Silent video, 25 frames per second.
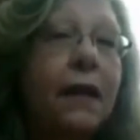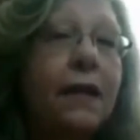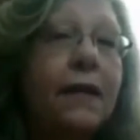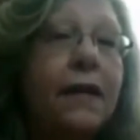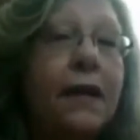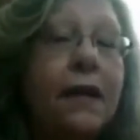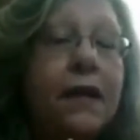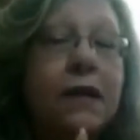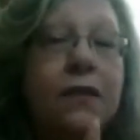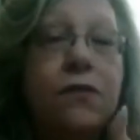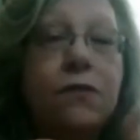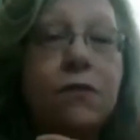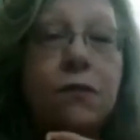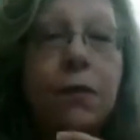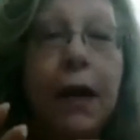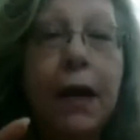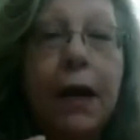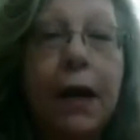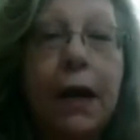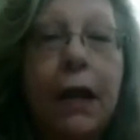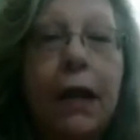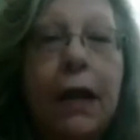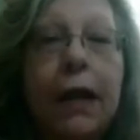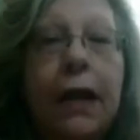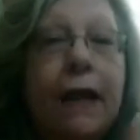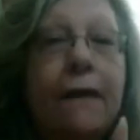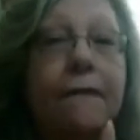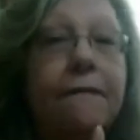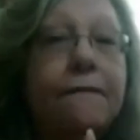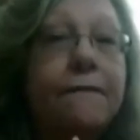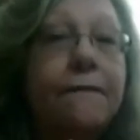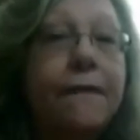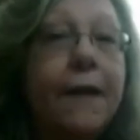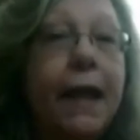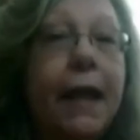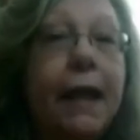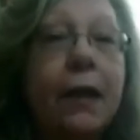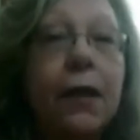that is readily
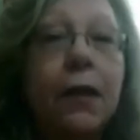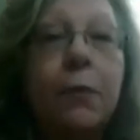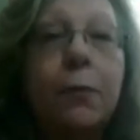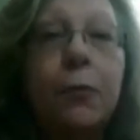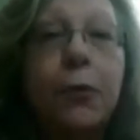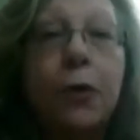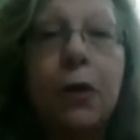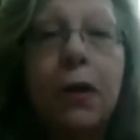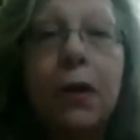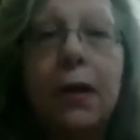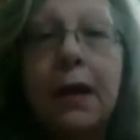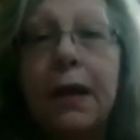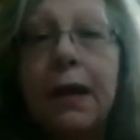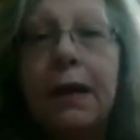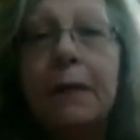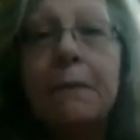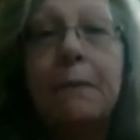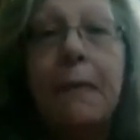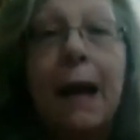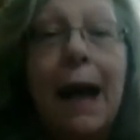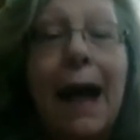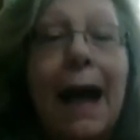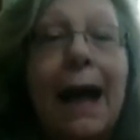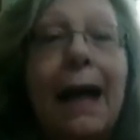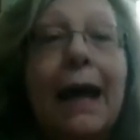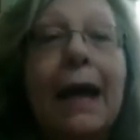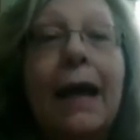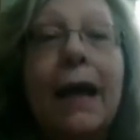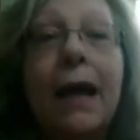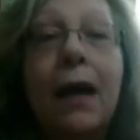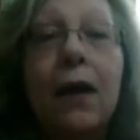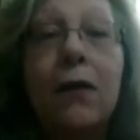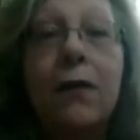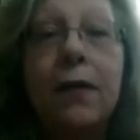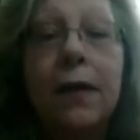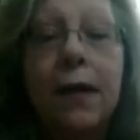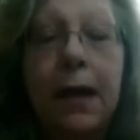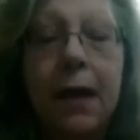available in my
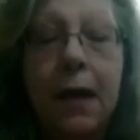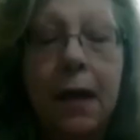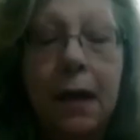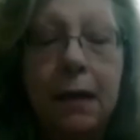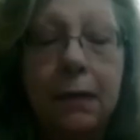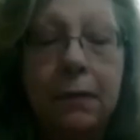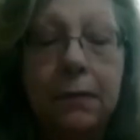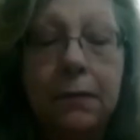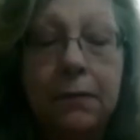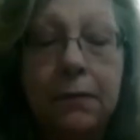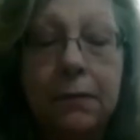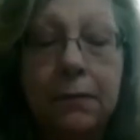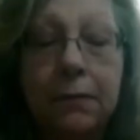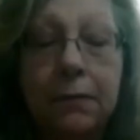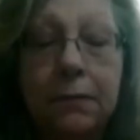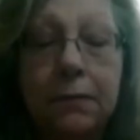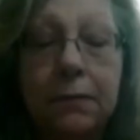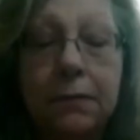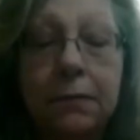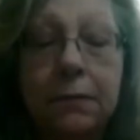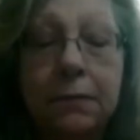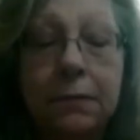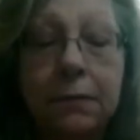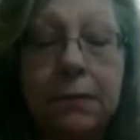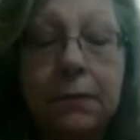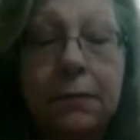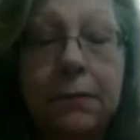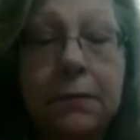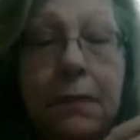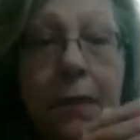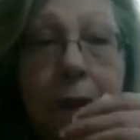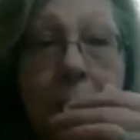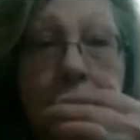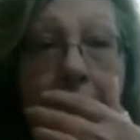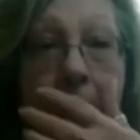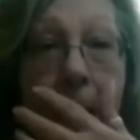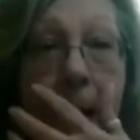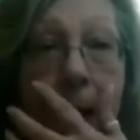area?
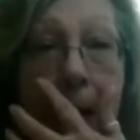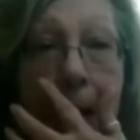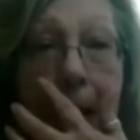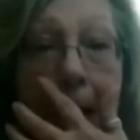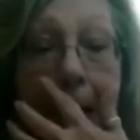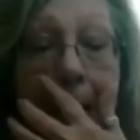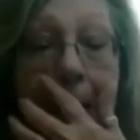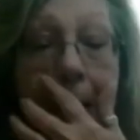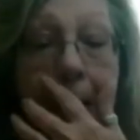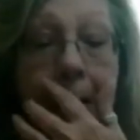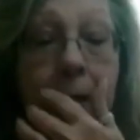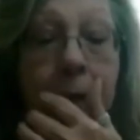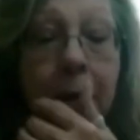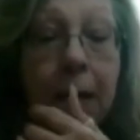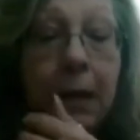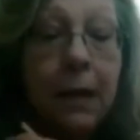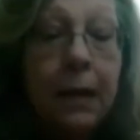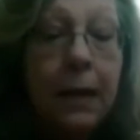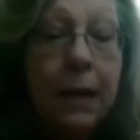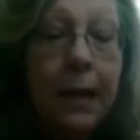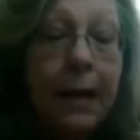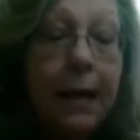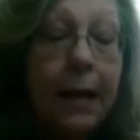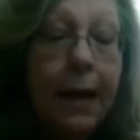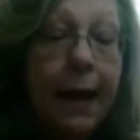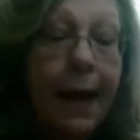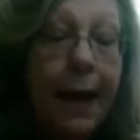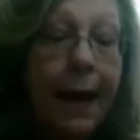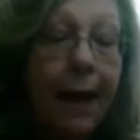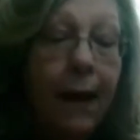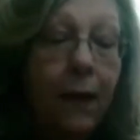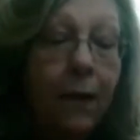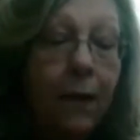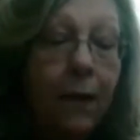All right? Now,